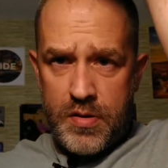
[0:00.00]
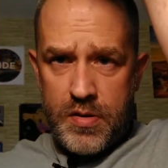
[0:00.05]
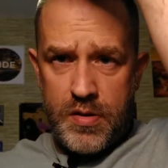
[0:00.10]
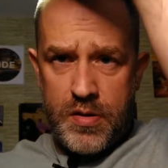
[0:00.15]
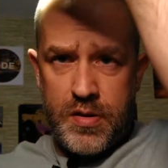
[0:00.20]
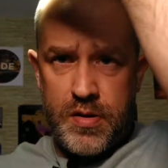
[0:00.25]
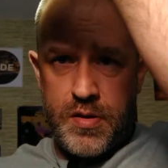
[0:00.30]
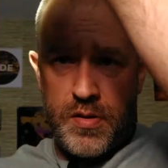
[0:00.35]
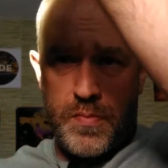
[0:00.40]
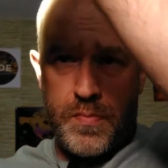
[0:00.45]

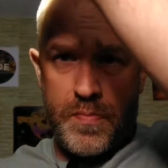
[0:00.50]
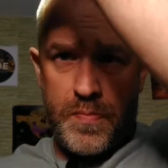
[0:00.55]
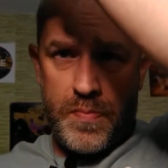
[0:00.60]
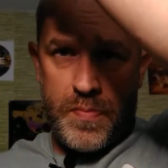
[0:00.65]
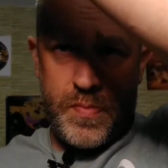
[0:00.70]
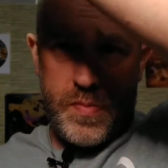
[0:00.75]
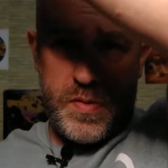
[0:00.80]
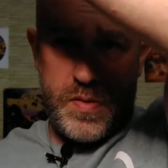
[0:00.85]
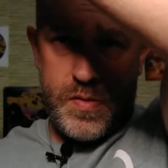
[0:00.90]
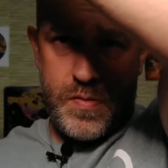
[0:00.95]

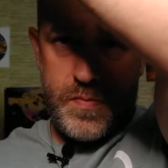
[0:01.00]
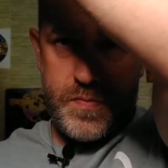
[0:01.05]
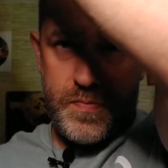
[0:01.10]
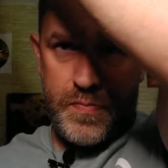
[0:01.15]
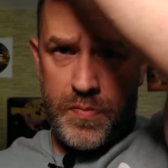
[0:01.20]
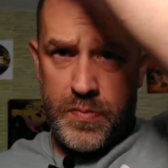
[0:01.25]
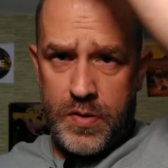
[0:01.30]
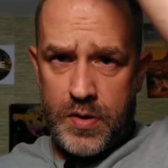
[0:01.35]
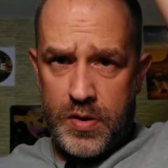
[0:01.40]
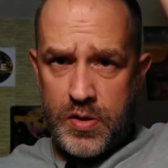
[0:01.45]

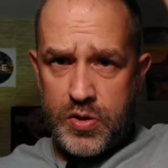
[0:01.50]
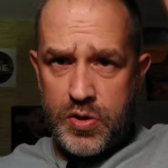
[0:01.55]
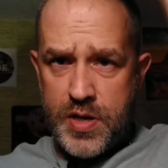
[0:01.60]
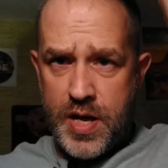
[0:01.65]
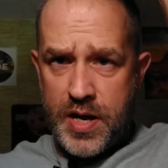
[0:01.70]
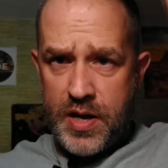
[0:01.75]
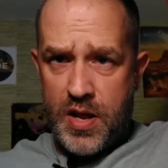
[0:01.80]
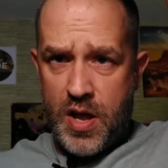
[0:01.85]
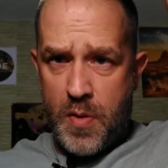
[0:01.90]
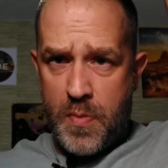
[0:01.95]

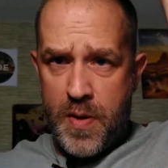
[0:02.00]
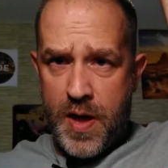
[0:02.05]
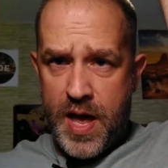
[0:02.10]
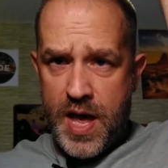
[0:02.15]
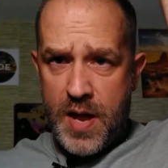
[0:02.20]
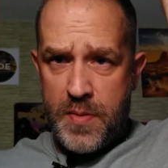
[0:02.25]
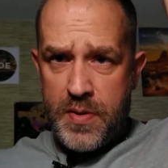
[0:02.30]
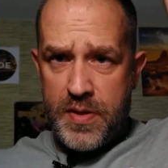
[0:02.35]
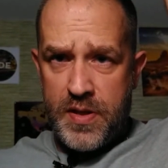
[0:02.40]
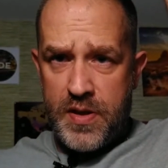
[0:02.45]
Shine it all behind me